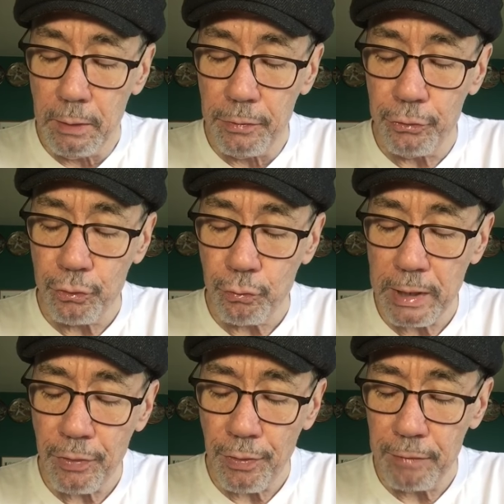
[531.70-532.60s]
The
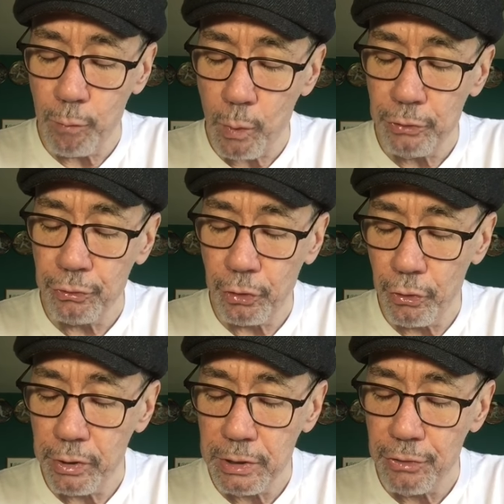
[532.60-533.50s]
strength of one's
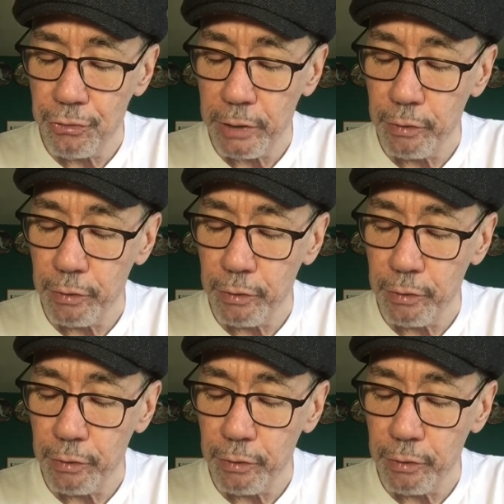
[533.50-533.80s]
courage, he